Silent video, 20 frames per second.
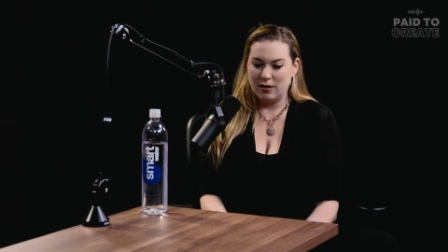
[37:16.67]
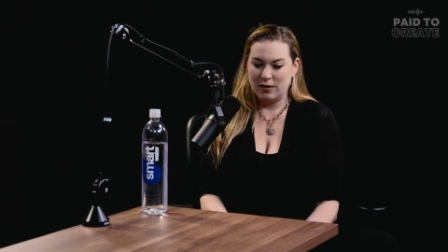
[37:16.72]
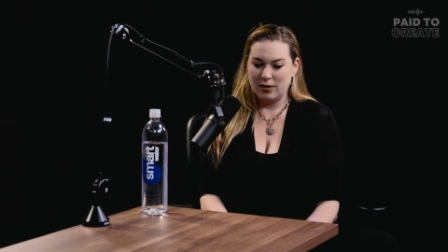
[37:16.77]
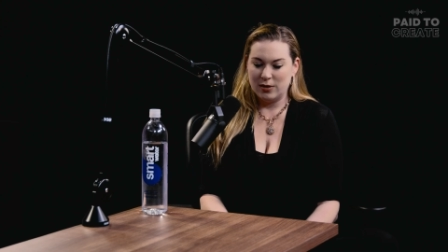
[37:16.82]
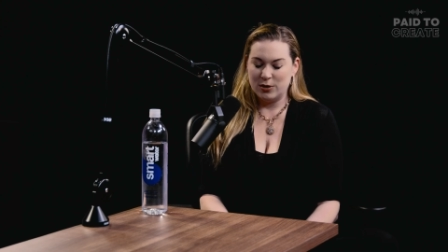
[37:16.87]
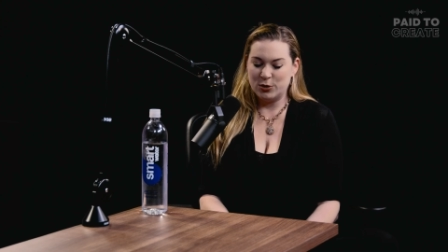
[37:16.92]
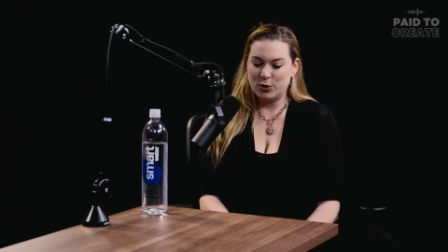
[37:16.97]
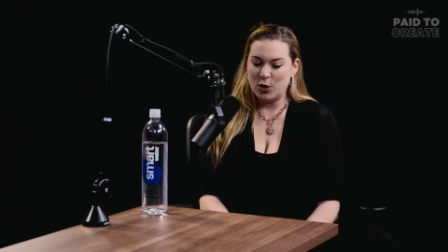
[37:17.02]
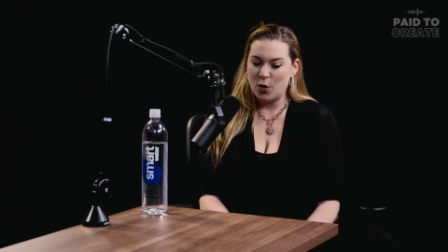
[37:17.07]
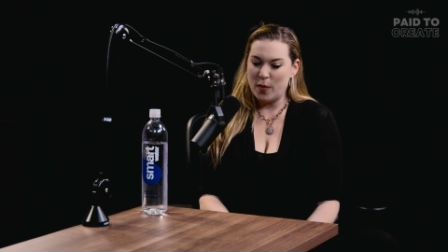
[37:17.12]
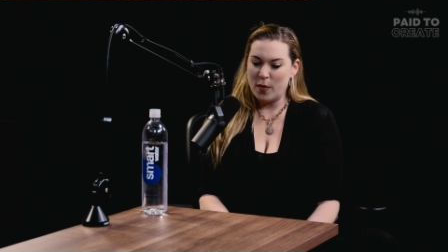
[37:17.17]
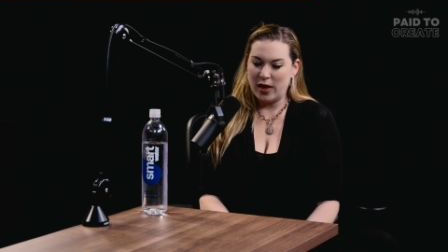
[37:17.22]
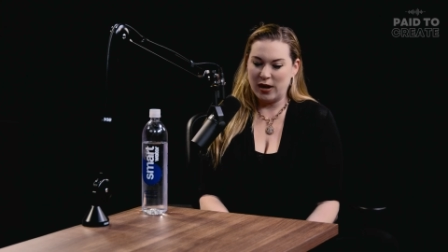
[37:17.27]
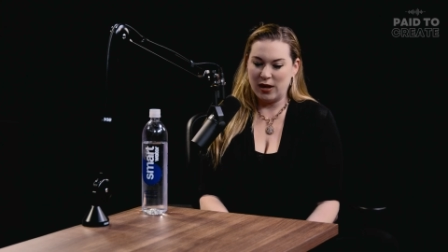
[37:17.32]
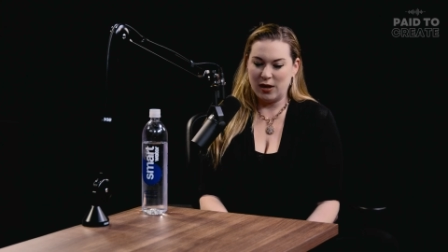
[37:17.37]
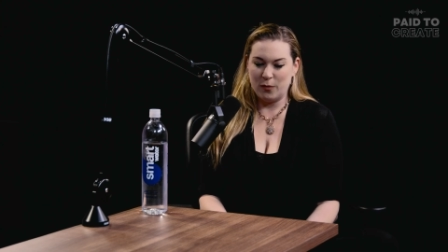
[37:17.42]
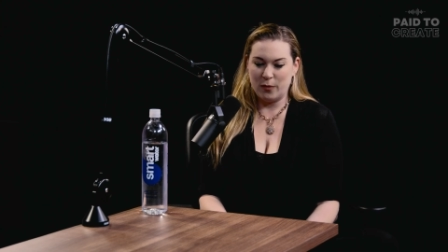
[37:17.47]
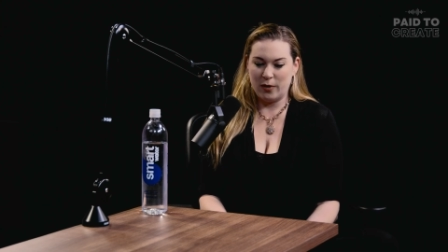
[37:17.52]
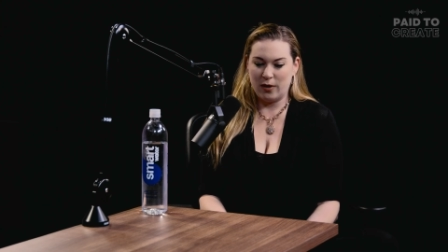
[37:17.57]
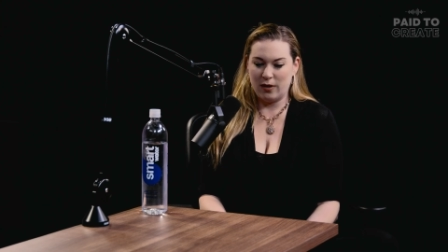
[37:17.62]
so
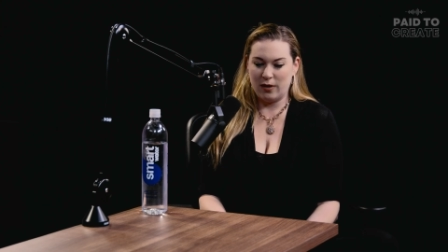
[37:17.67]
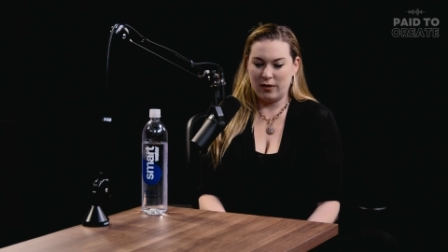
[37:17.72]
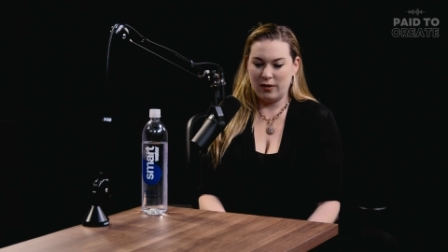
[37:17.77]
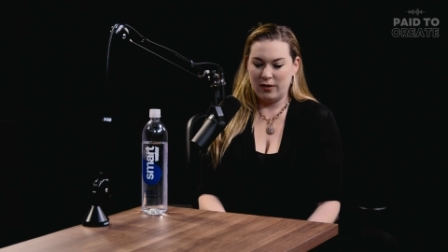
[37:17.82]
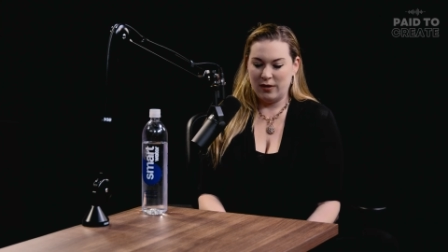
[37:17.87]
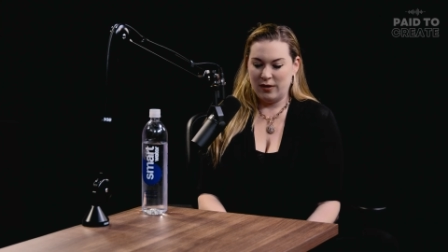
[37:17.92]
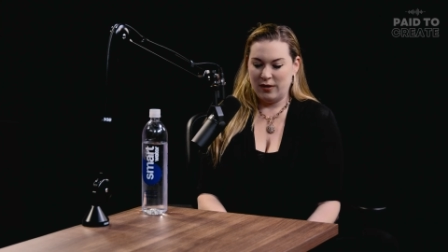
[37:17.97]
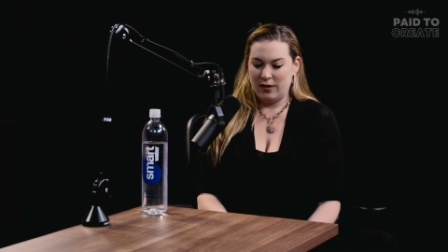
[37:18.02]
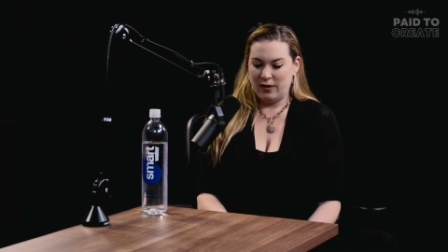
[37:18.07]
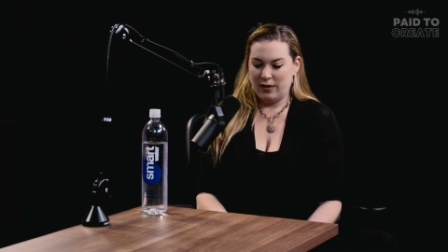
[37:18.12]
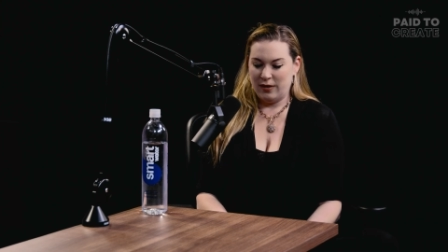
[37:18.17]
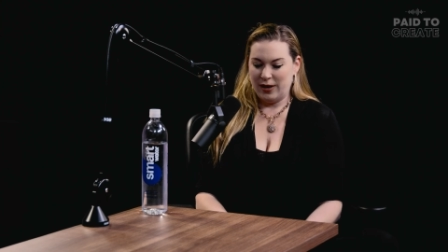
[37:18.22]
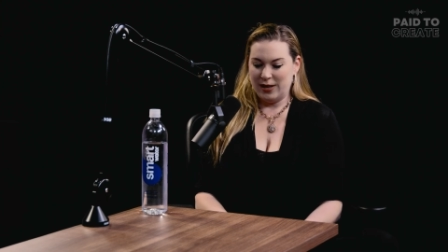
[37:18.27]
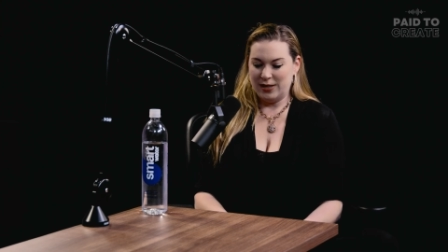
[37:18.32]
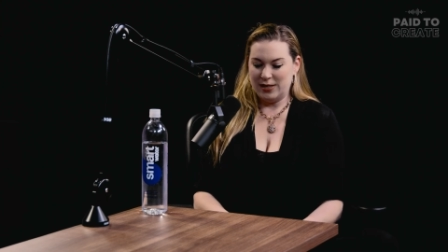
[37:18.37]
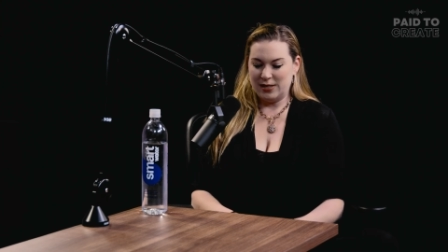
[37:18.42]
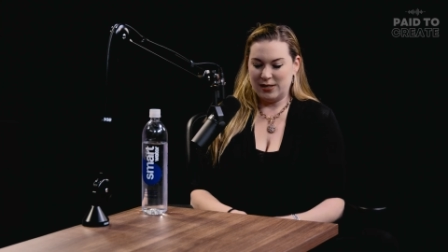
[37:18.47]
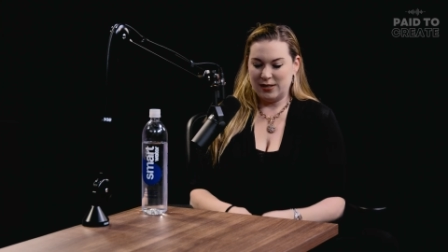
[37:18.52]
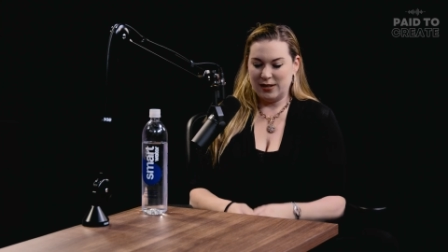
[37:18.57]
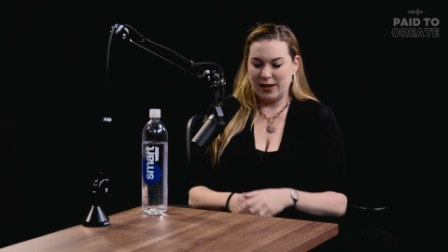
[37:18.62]
many where
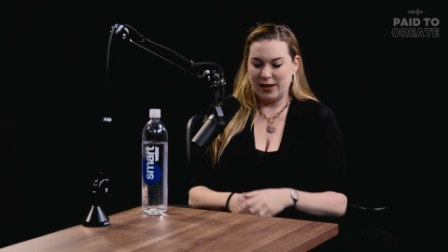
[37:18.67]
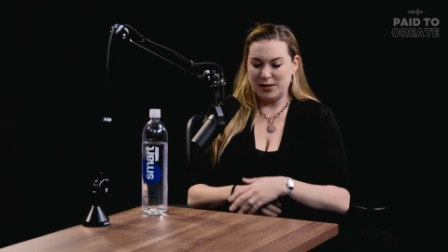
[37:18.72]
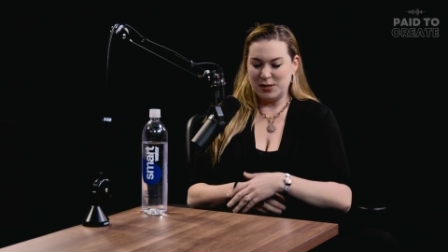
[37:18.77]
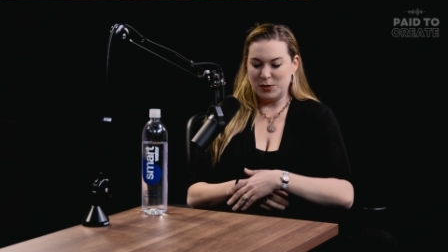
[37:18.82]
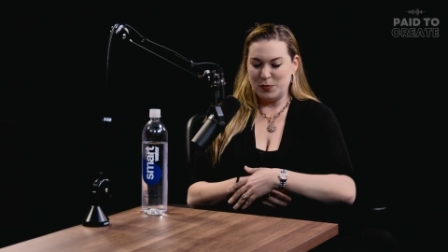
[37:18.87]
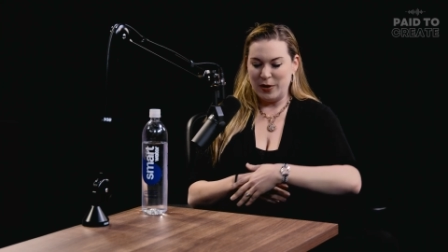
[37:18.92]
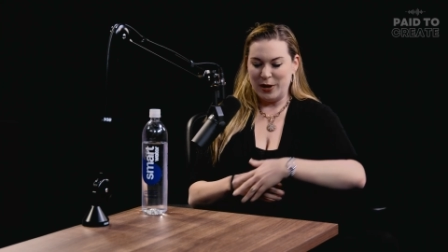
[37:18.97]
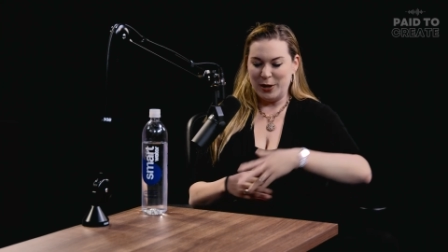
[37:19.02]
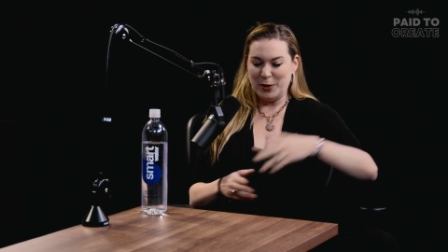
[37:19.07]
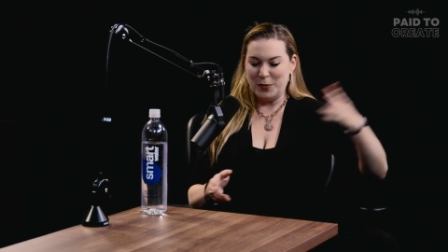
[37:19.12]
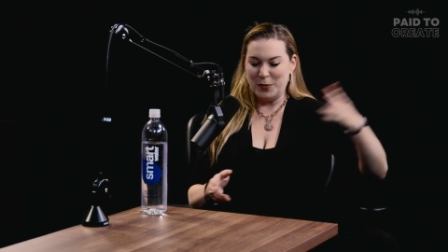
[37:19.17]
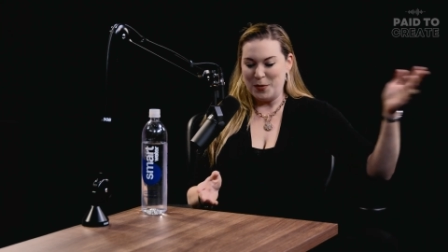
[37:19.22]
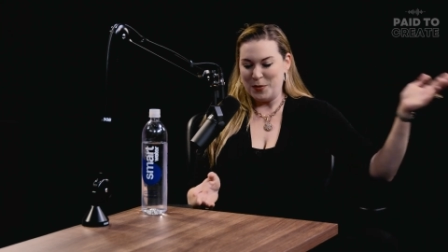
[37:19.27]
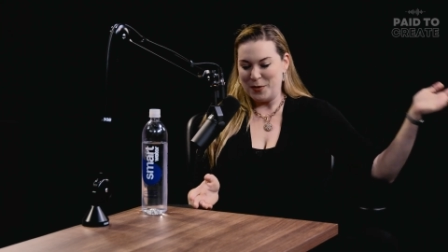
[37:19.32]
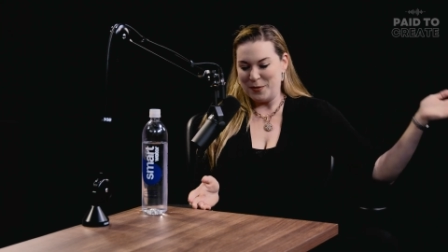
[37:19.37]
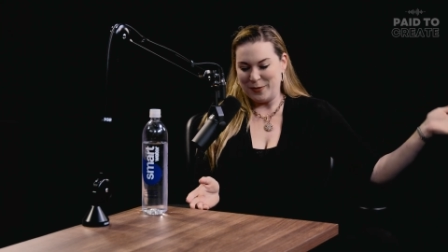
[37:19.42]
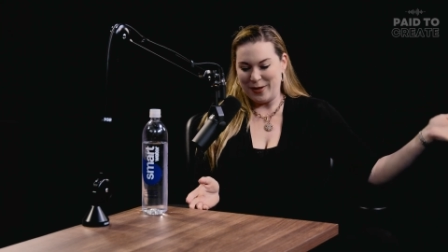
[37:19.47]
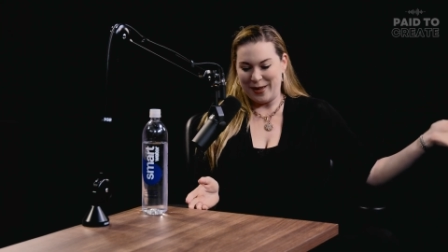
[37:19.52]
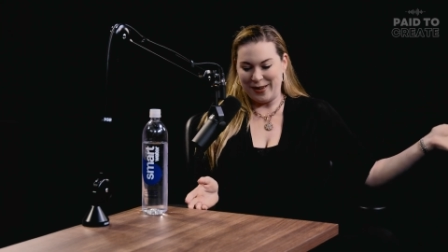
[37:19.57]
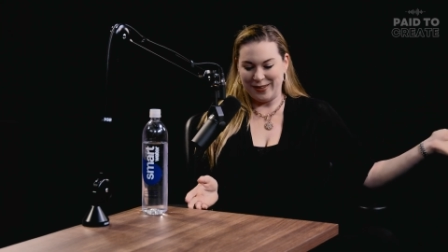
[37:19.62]
it's it's me in a room
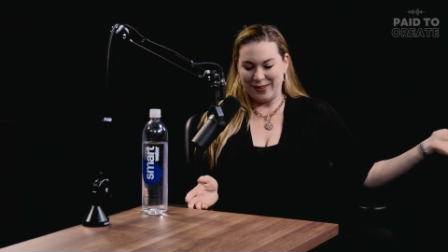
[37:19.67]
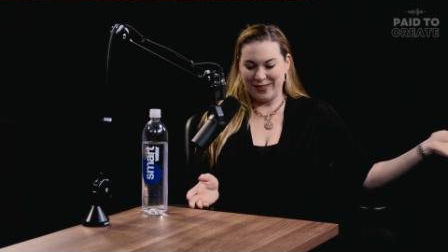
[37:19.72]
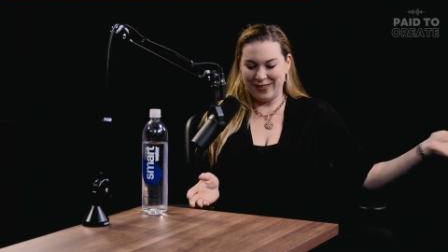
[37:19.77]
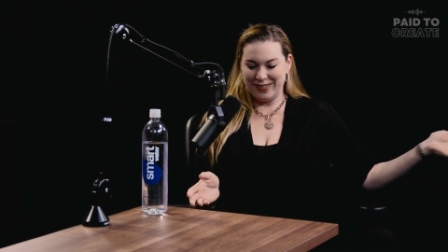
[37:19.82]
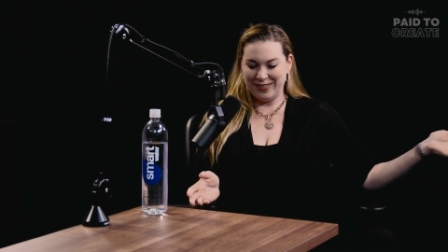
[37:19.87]
of like